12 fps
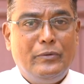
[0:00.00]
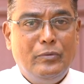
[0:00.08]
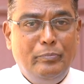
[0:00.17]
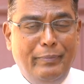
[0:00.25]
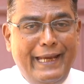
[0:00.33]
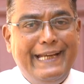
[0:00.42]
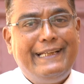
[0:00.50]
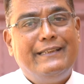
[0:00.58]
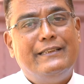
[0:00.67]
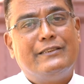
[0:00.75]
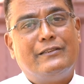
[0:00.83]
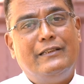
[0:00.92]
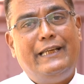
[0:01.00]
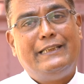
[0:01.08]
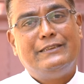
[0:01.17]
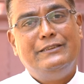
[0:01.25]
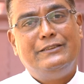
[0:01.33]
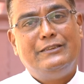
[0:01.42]
to make this
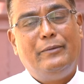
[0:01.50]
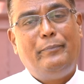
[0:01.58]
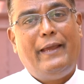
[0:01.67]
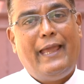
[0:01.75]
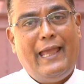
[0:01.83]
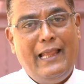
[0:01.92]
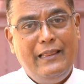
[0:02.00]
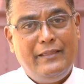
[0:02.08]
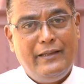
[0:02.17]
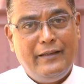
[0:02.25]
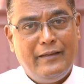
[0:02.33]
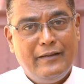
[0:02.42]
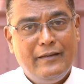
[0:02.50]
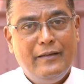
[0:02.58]
relationship healthy.